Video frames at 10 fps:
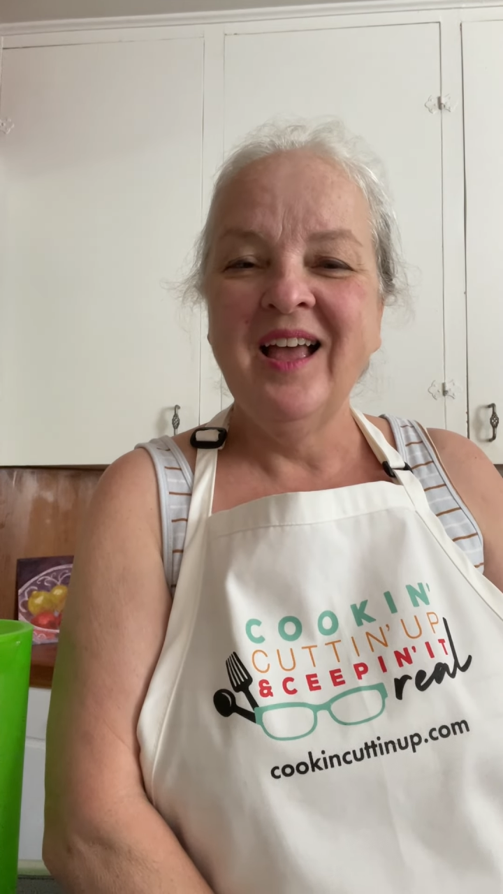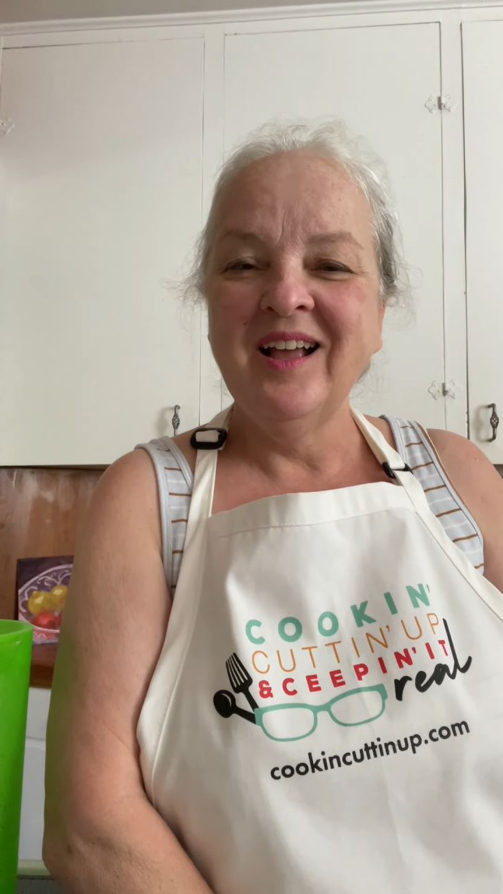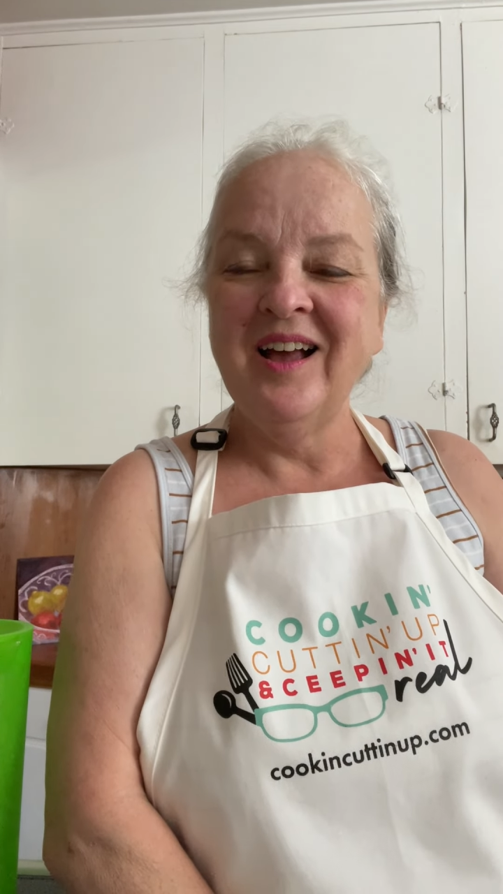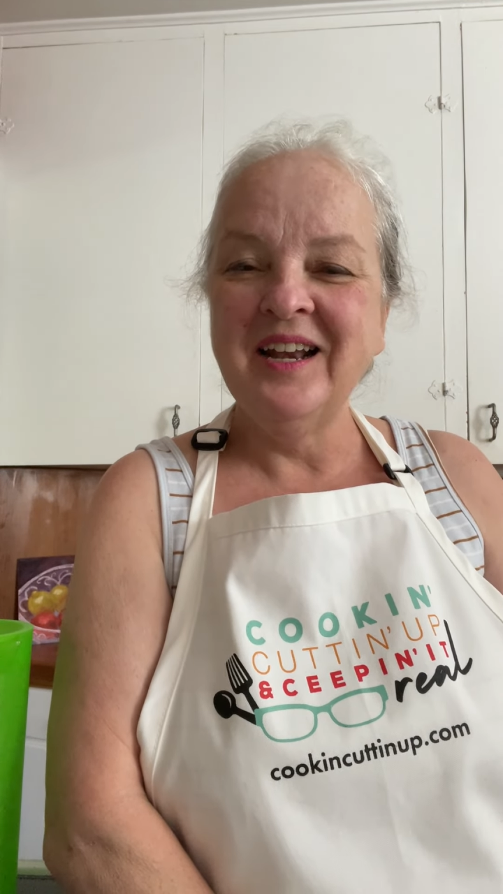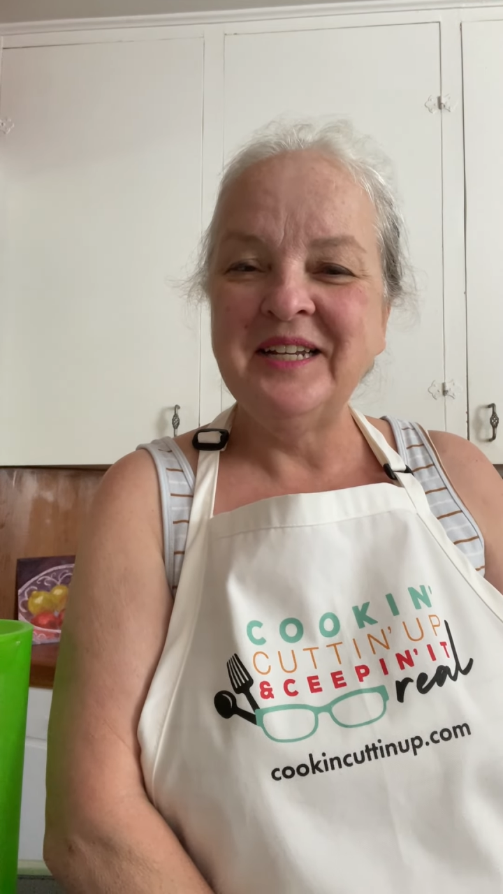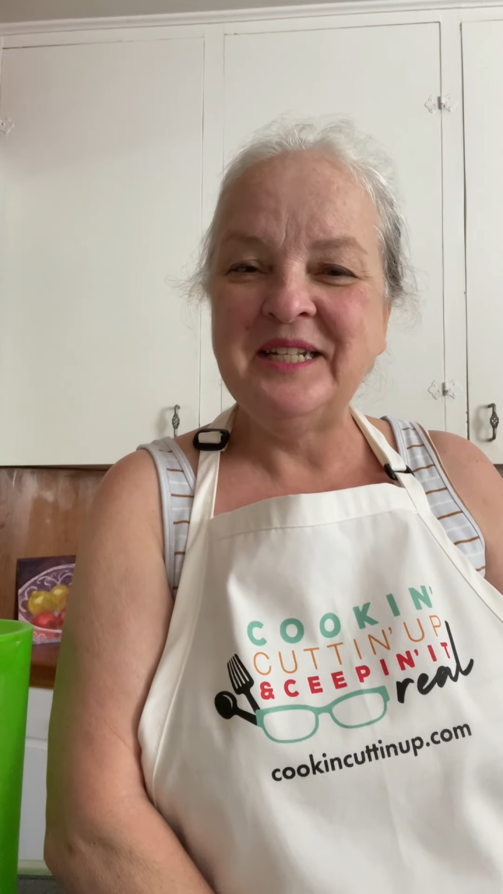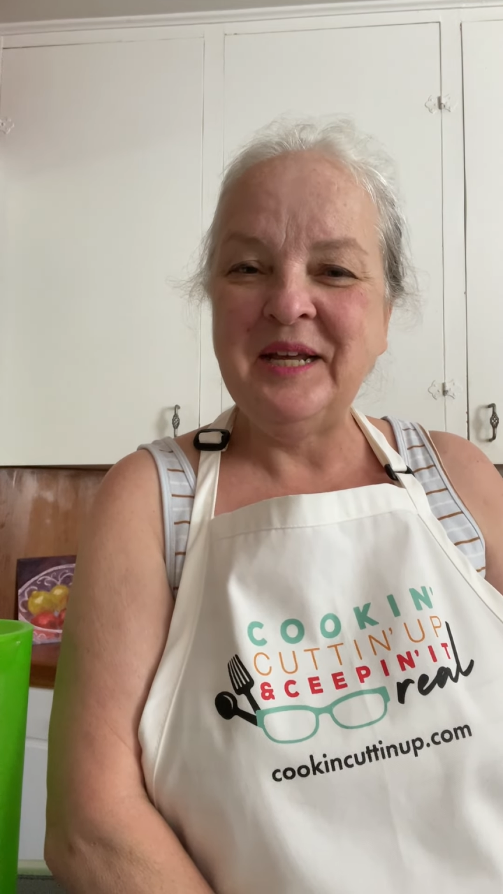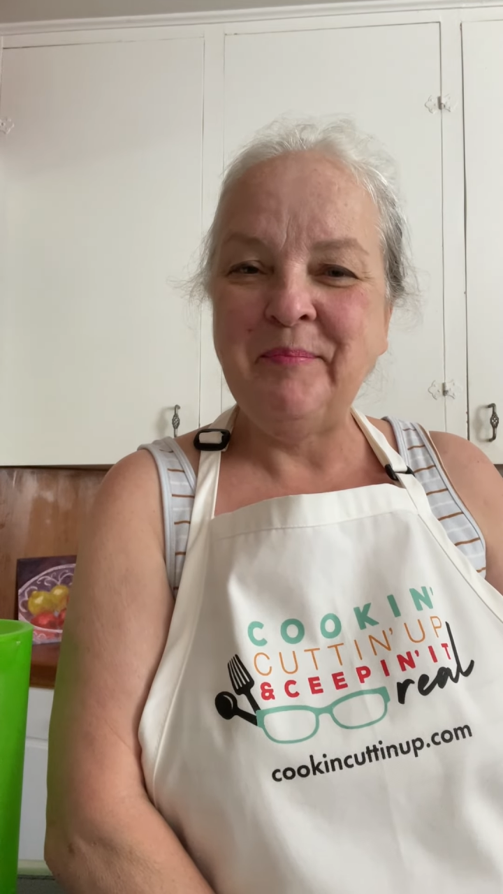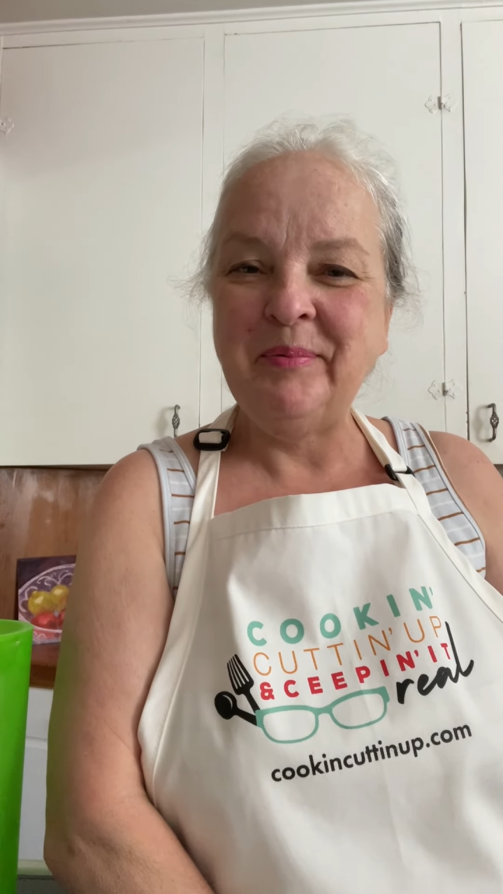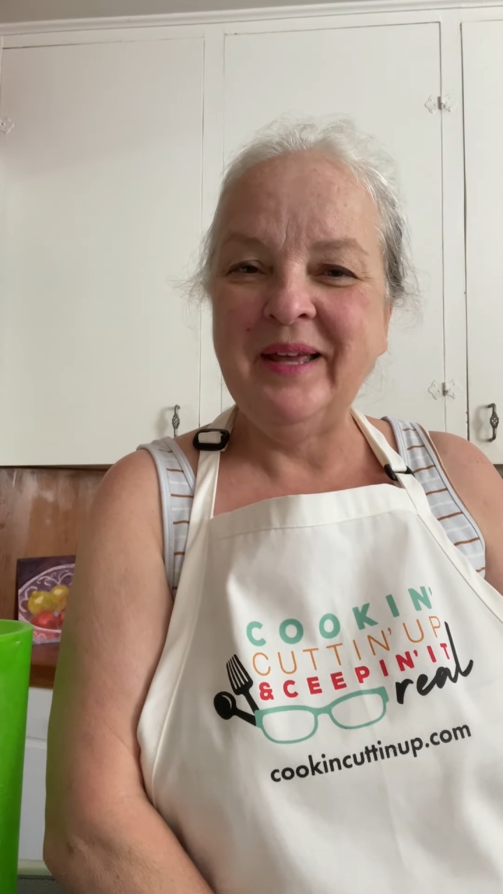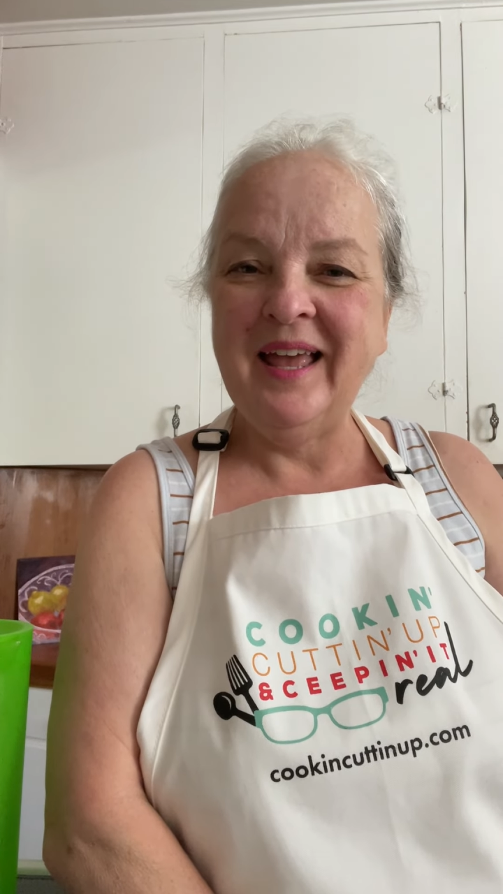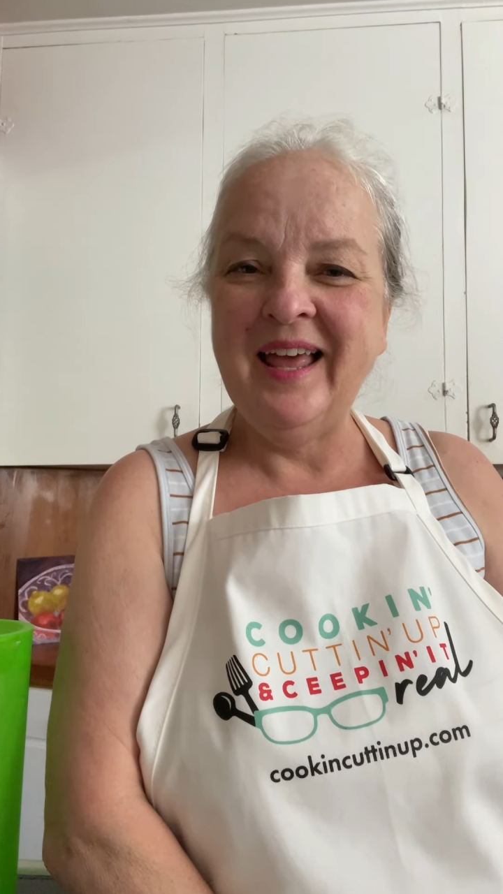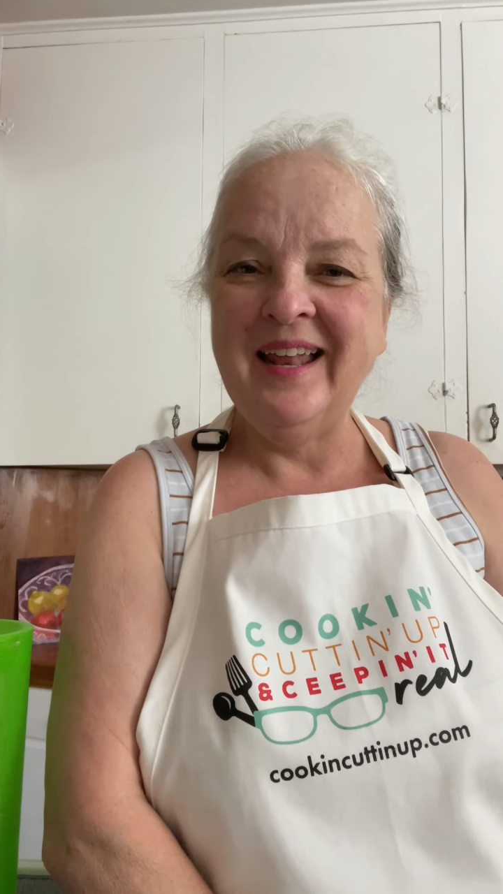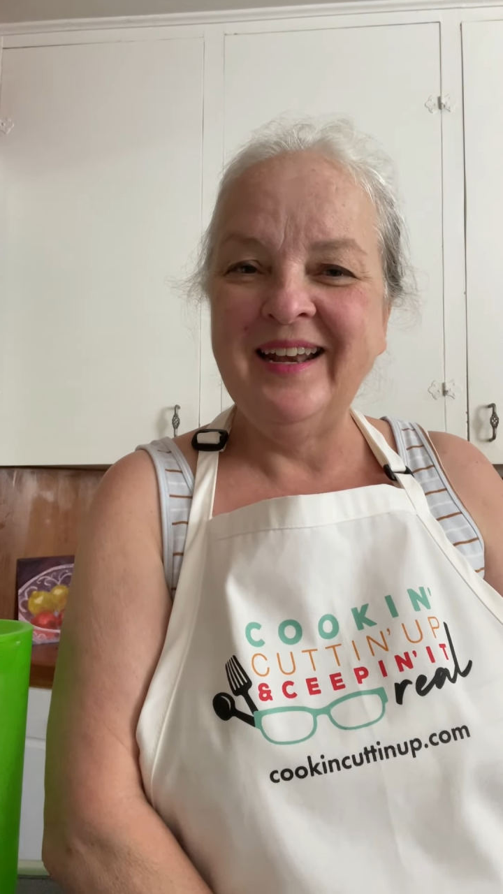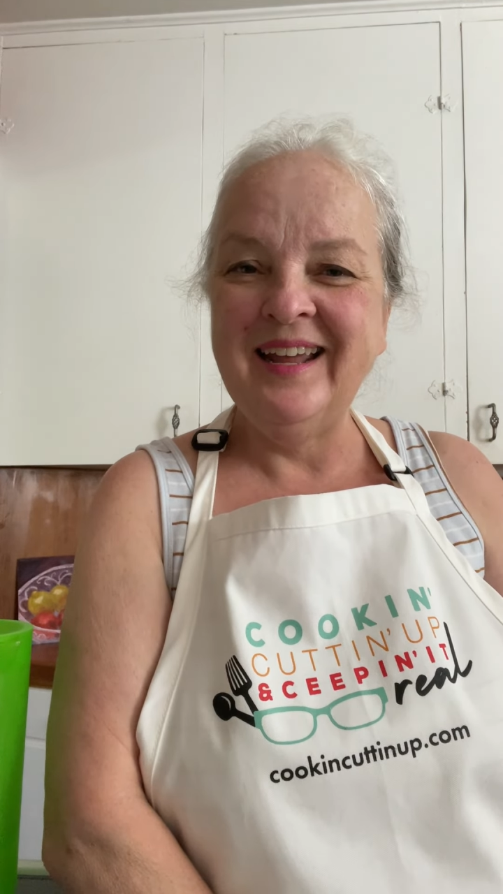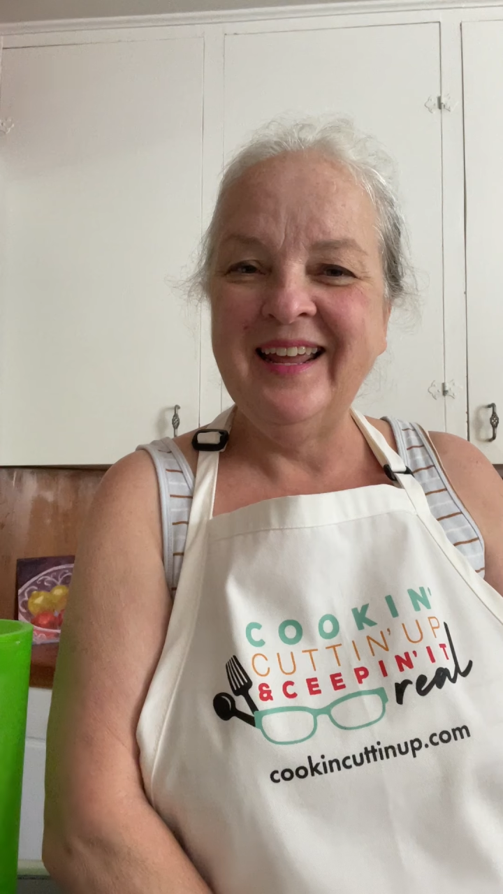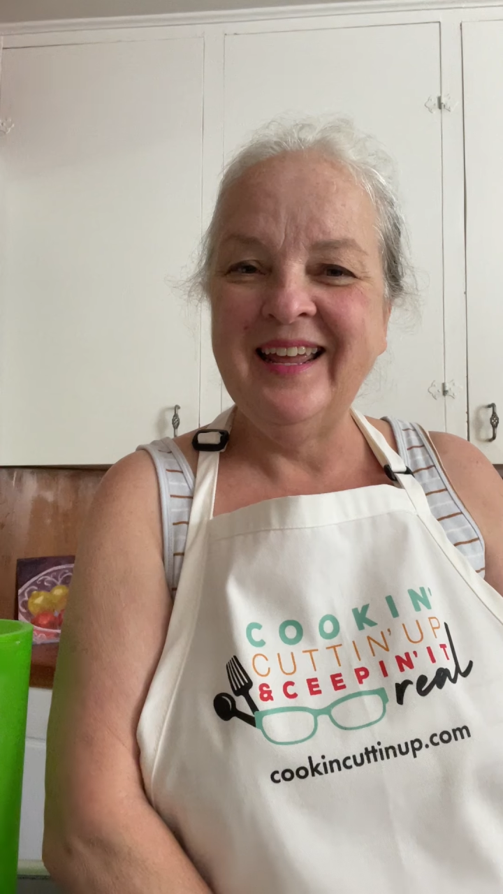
kind of tip and